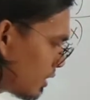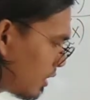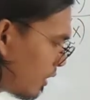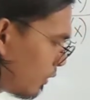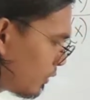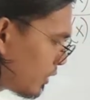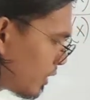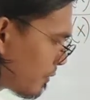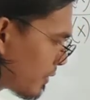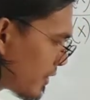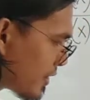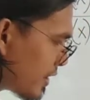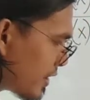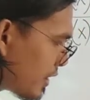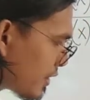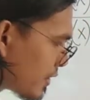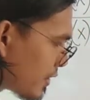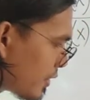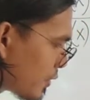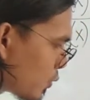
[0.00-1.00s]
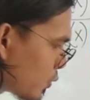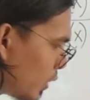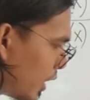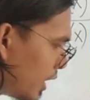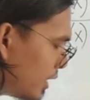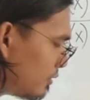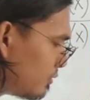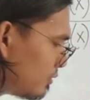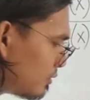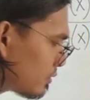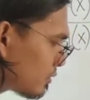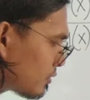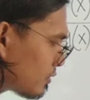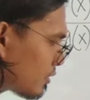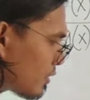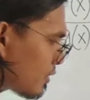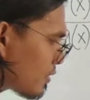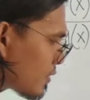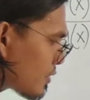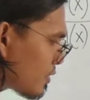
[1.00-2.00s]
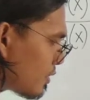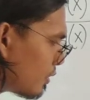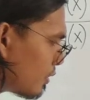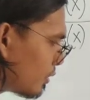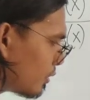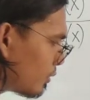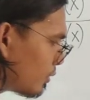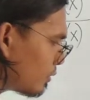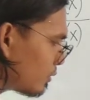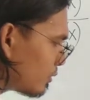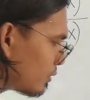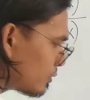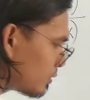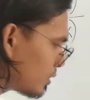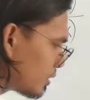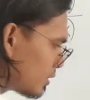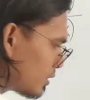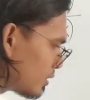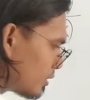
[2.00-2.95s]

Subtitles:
the whole number 6 is 1. So,